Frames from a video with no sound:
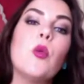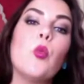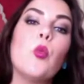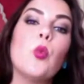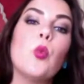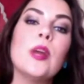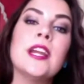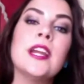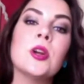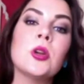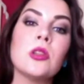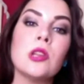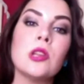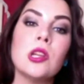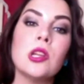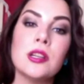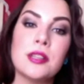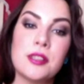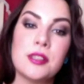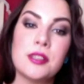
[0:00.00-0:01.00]
weird
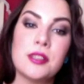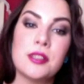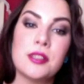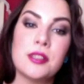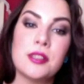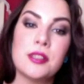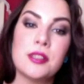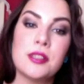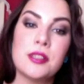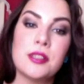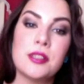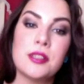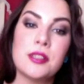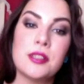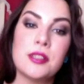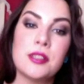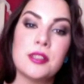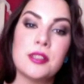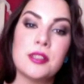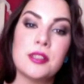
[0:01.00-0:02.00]
looks a
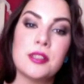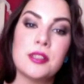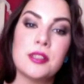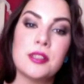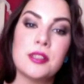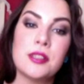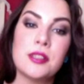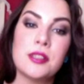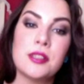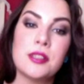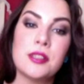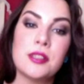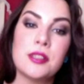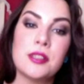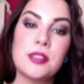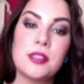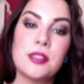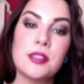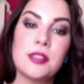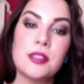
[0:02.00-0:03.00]
lot, too, especially
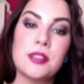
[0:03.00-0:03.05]
when I'm